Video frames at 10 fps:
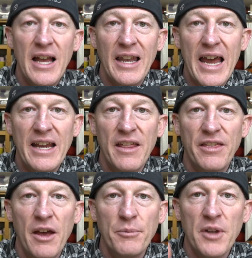Like it,
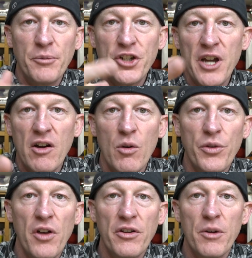thumbs up, share it
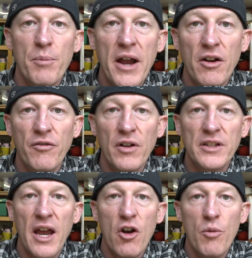with all your biker
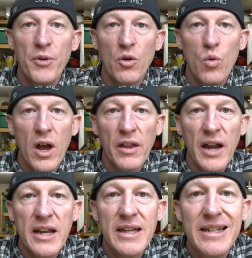friends. I hope you're well,
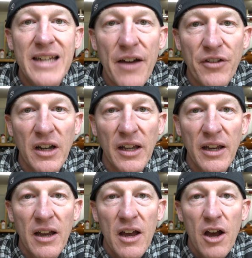and I
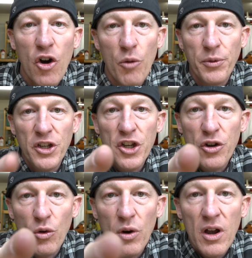definitely hope
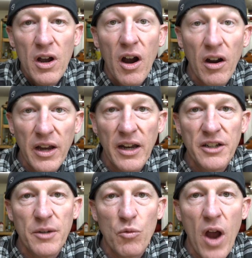you are
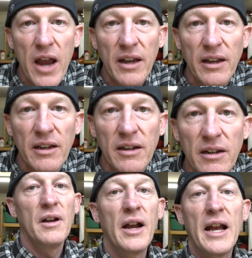getting some riding in.
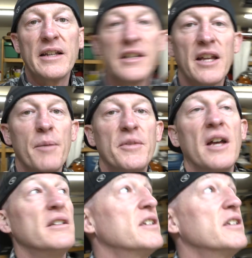All right, guys, I said I'm done.